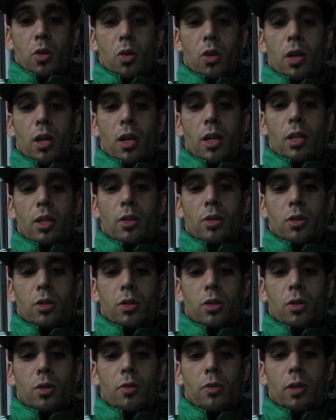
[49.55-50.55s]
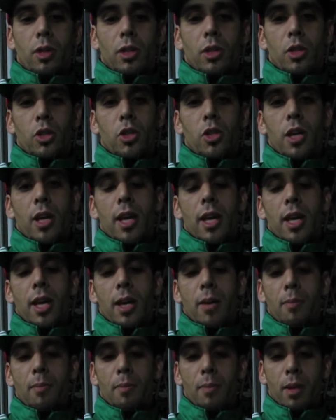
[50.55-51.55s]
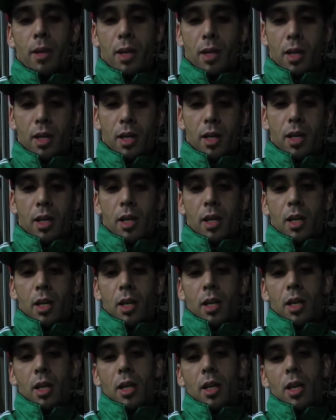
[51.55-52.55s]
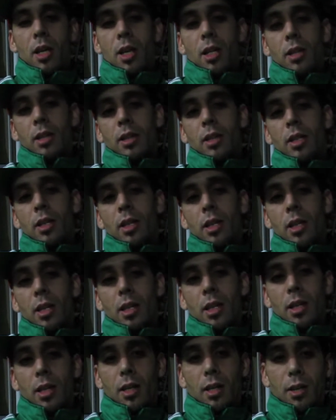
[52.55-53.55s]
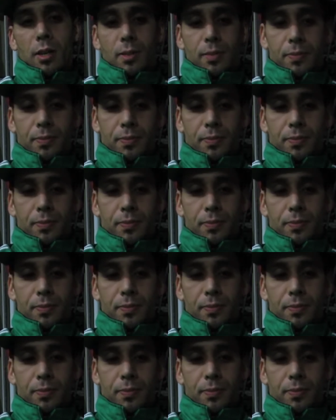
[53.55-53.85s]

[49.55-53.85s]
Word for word: killed yourself in gym, and uh,